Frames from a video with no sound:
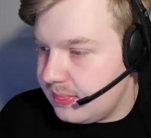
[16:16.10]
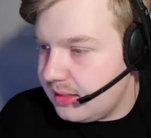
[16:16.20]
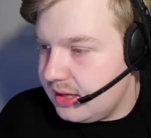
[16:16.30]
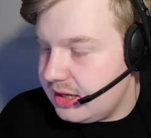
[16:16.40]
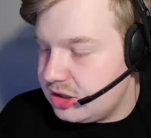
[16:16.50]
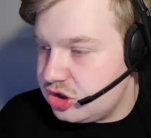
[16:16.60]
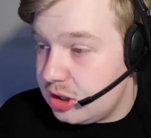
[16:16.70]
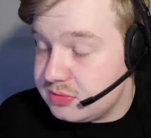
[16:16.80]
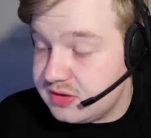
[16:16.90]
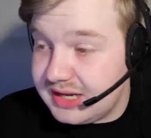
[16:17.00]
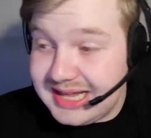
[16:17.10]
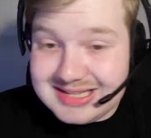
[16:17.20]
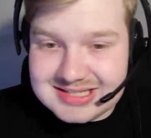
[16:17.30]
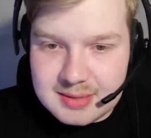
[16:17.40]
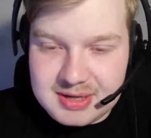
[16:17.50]
And in terms of the league
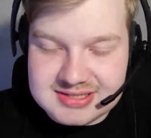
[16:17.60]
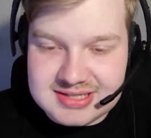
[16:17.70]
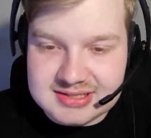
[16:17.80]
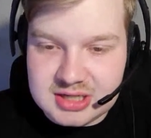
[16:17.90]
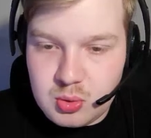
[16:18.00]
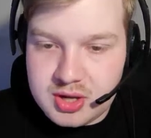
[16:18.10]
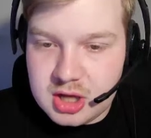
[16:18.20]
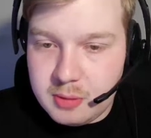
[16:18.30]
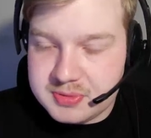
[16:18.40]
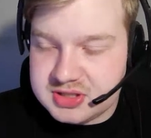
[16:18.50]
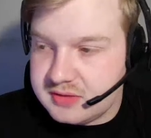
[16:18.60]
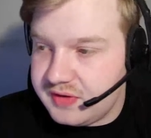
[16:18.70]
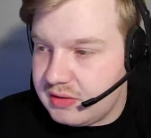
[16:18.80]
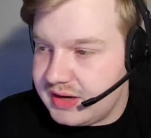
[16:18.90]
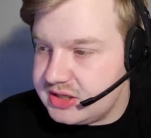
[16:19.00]
table, it's actually quite the opposite.
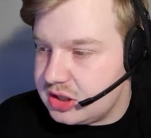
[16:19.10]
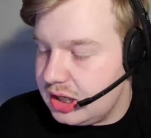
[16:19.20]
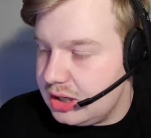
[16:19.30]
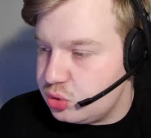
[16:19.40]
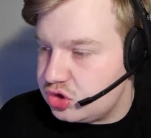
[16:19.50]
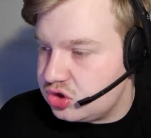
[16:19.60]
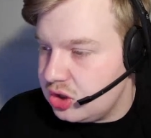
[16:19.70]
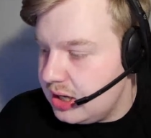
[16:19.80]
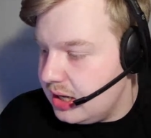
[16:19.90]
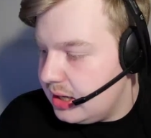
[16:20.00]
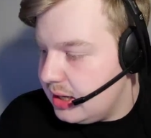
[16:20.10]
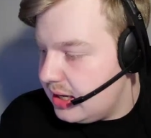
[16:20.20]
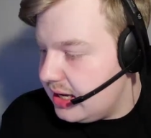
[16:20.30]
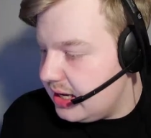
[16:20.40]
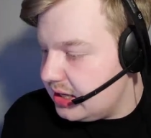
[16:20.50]
Very close
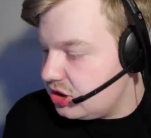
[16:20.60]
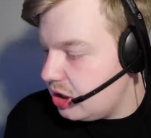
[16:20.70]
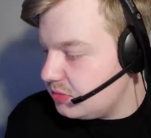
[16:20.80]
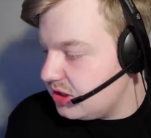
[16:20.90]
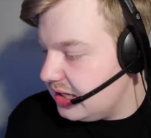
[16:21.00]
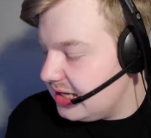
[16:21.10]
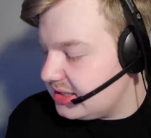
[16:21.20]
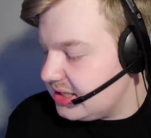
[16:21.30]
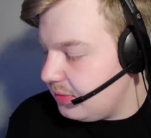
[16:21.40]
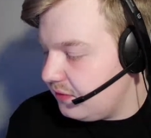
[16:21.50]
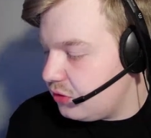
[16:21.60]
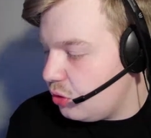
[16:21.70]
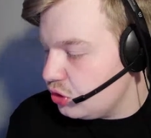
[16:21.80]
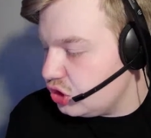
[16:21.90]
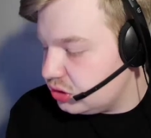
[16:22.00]
in terms of the league table, of
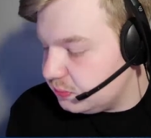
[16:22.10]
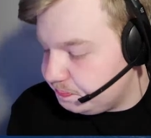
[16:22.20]
course.